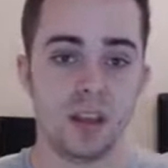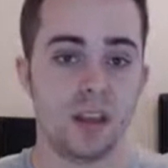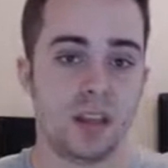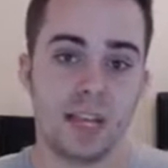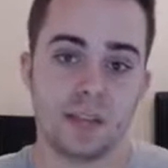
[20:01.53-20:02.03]

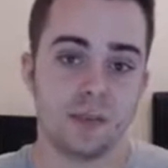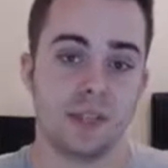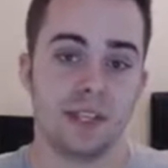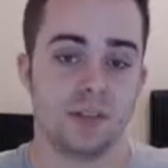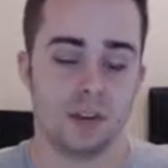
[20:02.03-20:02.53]
that gives me
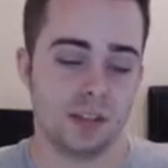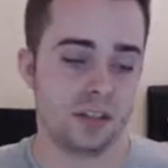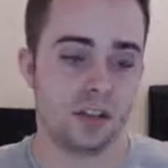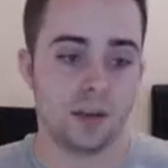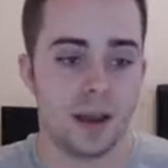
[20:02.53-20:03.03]
the
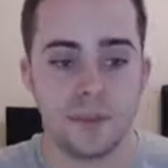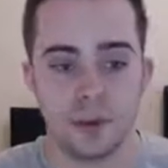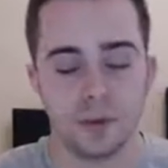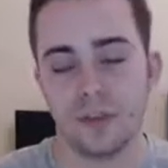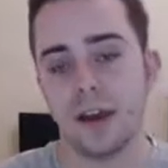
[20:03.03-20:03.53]
advantage. I'm
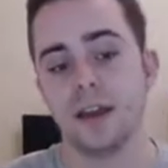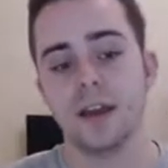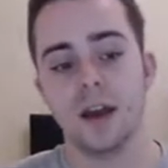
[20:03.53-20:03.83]
happy with that.